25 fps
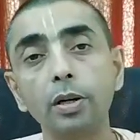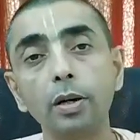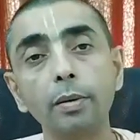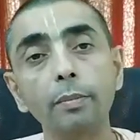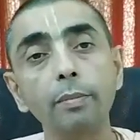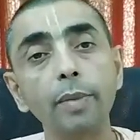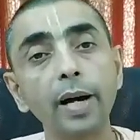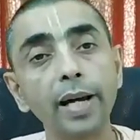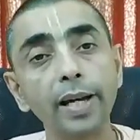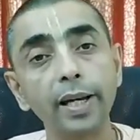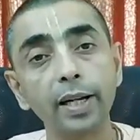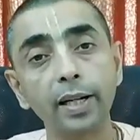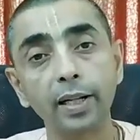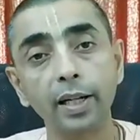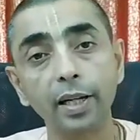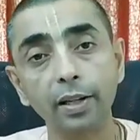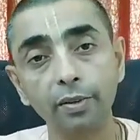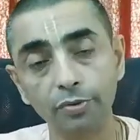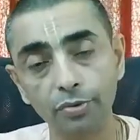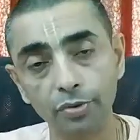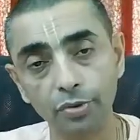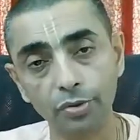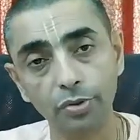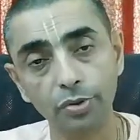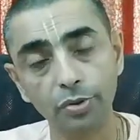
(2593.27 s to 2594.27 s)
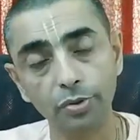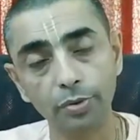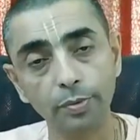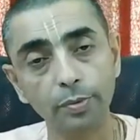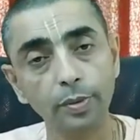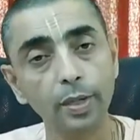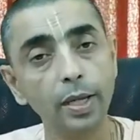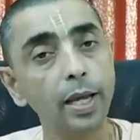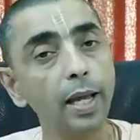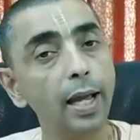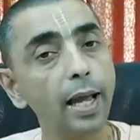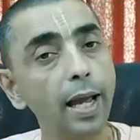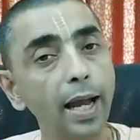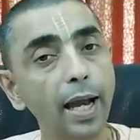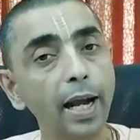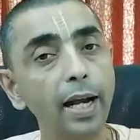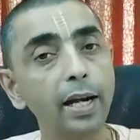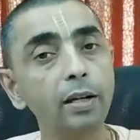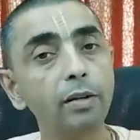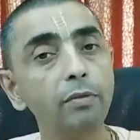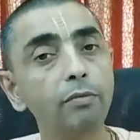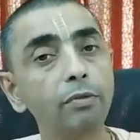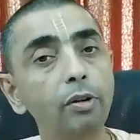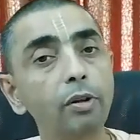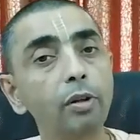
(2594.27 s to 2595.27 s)
Maya gives
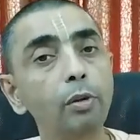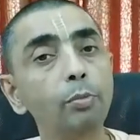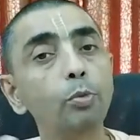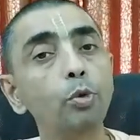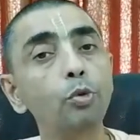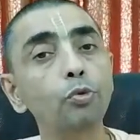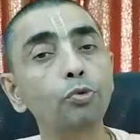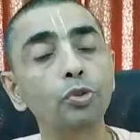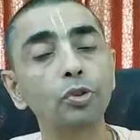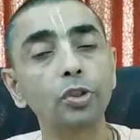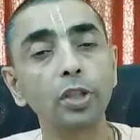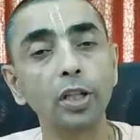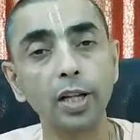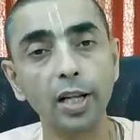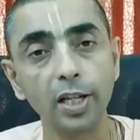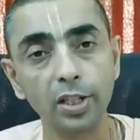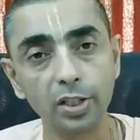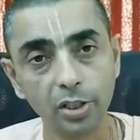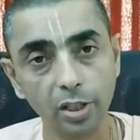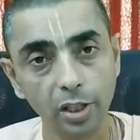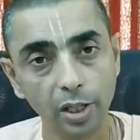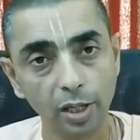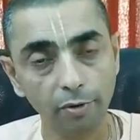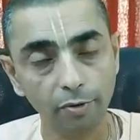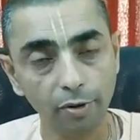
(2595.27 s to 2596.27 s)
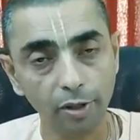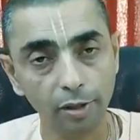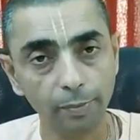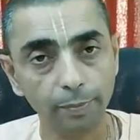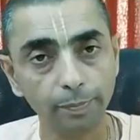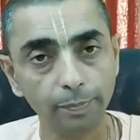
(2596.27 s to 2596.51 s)
and we will move to the next level.